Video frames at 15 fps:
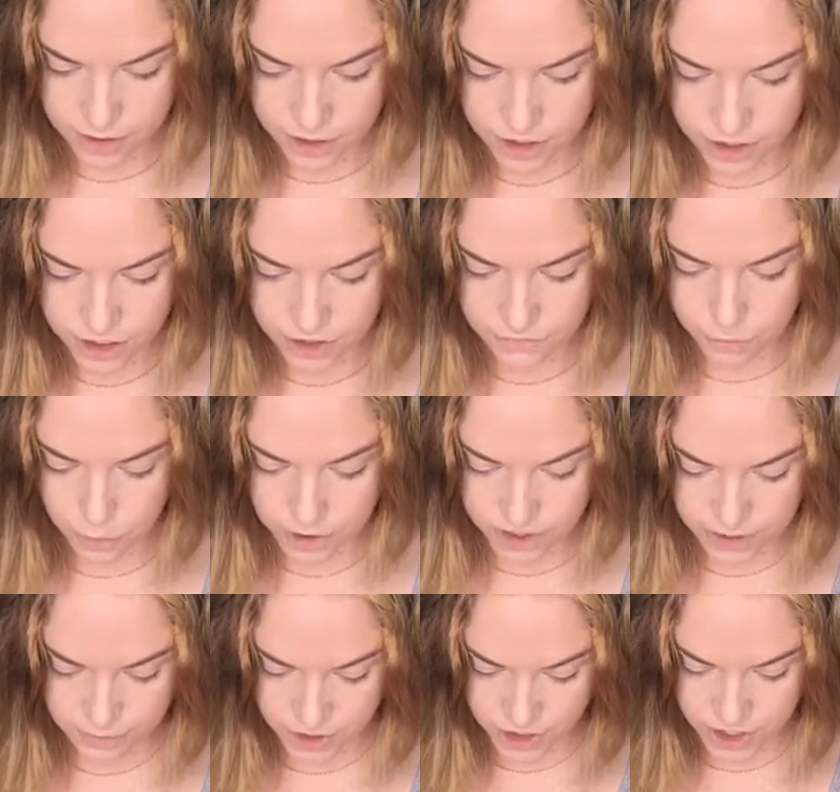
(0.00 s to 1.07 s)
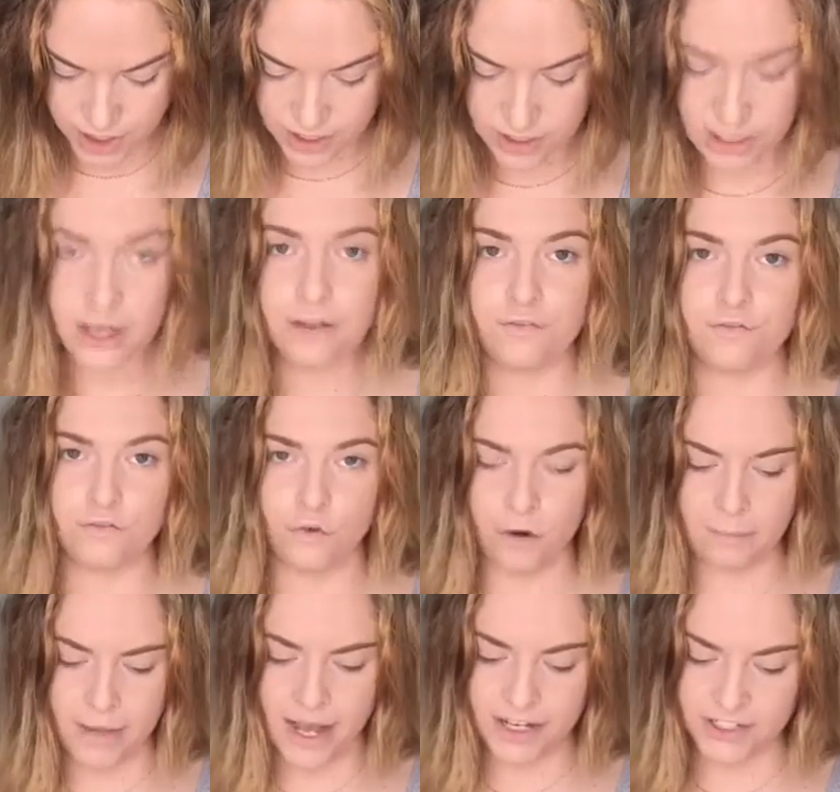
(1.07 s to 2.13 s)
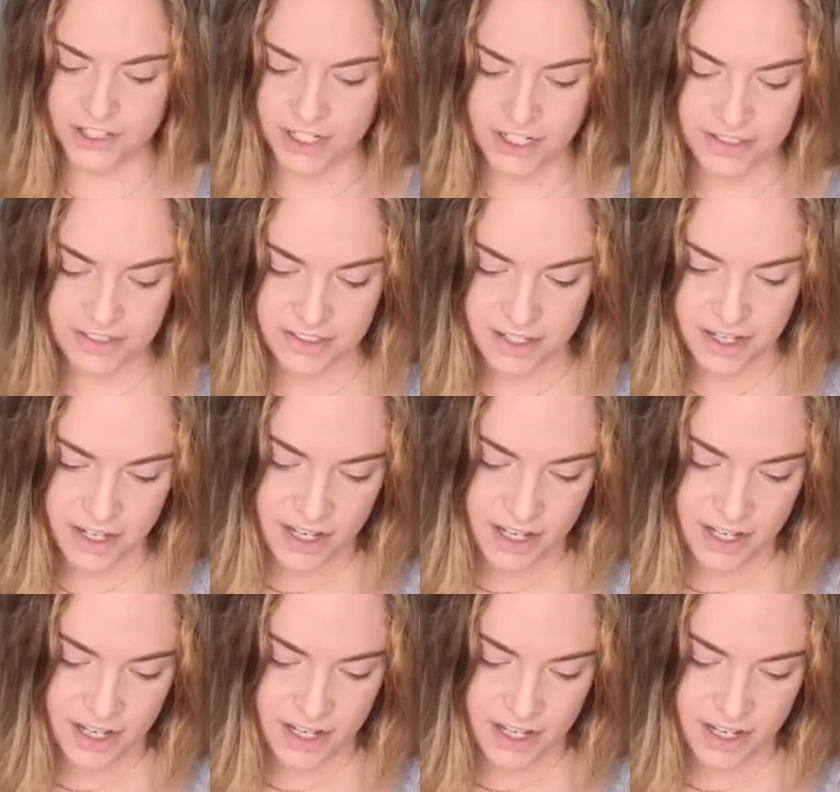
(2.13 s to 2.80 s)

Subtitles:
4 shimmer shades and 4 matte shades.